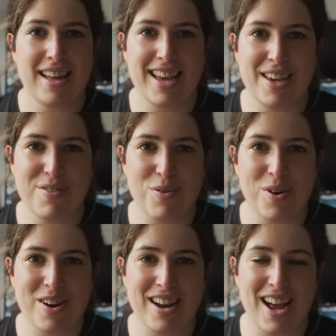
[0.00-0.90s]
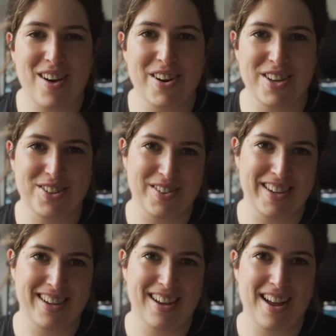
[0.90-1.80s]
Hey everyone, how are you
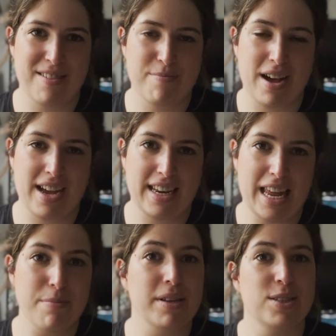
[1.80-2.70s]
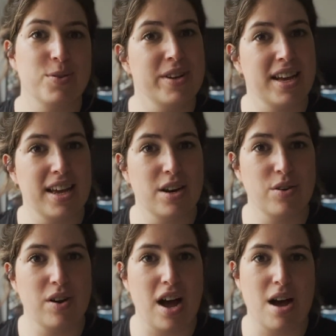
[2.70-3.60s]
doing? My name is Nuria Quero,
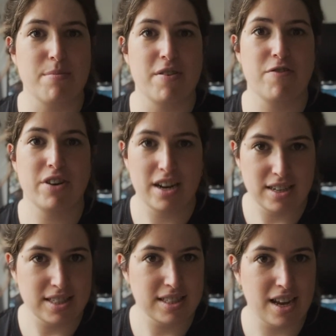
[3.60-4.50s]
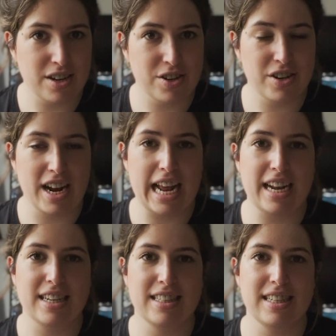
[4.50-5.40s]
I'm a freelance designer
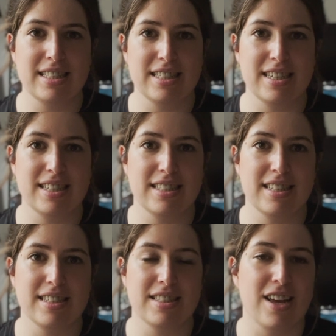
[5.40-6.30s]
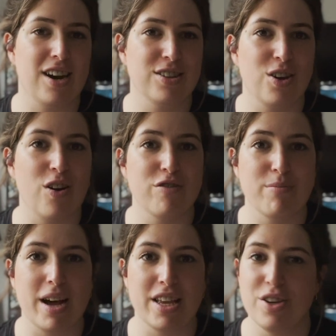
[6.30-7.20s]
and this is the start of
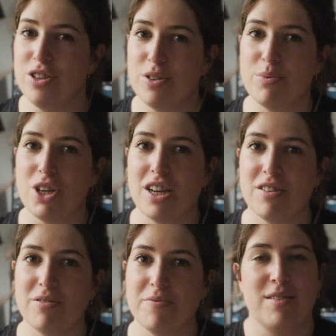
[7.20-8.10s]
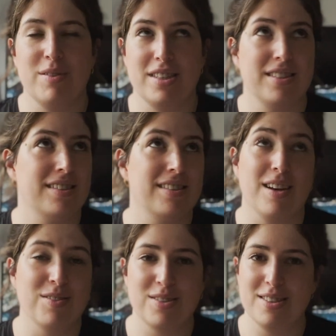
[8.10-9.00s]
my YouTube channel, which
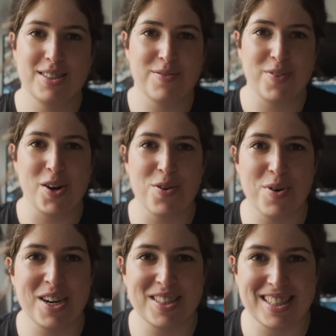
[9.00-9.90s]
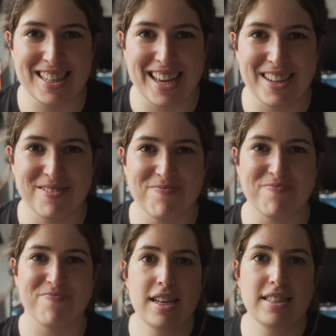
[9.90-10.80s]
sounds very weird to say.
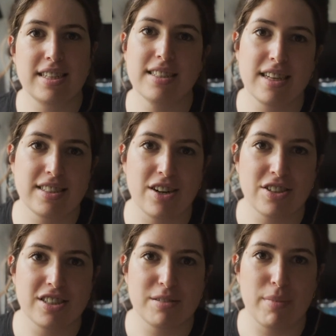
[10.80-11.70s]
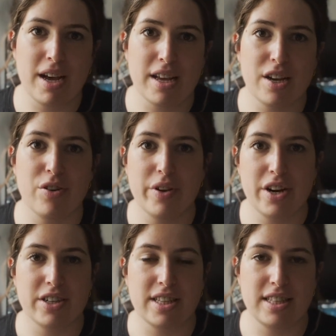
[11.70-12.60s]
Since I started my
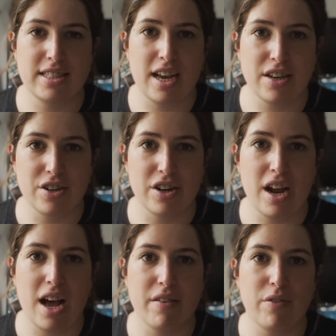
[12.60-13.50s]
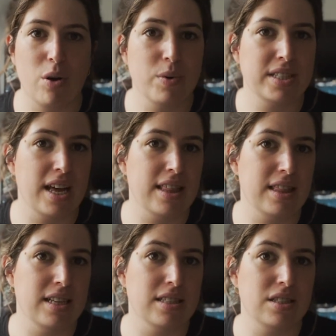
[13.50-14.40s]
career as a designer, I've always had
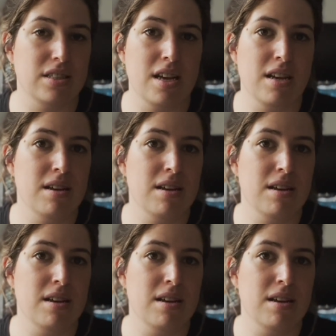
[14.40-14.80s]
this